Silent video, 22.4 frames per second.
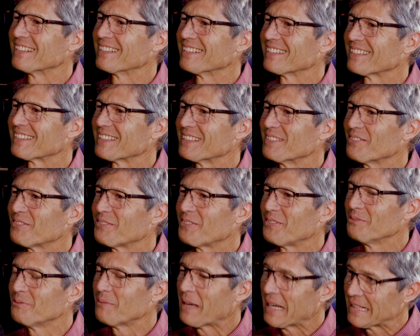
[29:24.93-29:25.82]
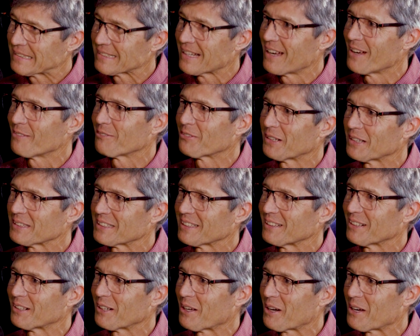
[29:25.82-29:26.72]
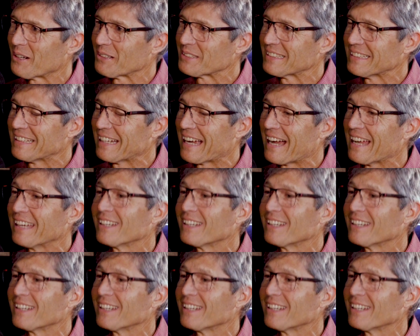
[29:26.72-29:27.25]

to make time for us here at Odyssey.